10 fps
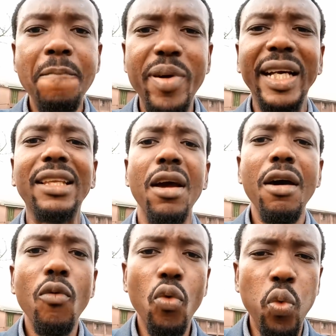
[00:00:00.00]
But
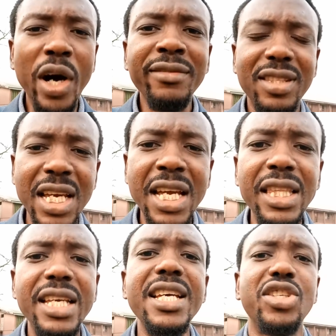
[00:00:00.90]
one
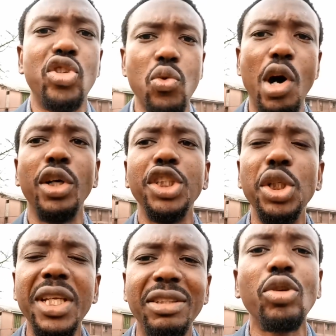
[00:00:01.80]
thing is sure
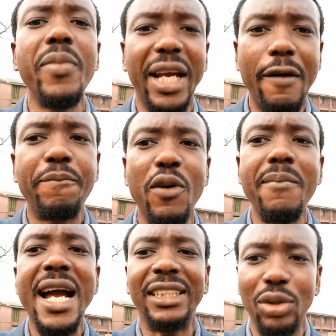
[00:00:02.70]
you need to make up your
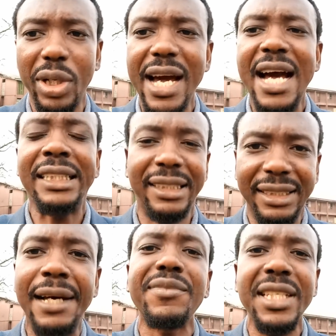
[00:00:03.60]
mind to cut
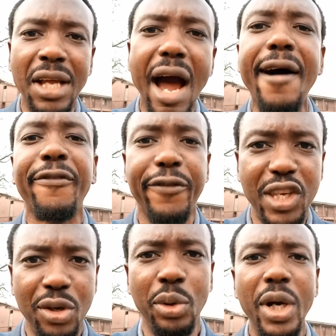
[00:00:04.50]
something off
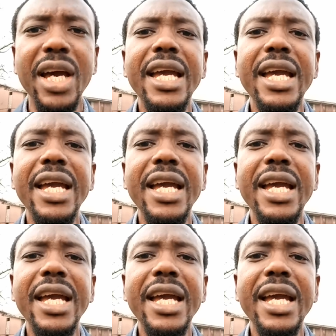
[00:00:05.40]
you.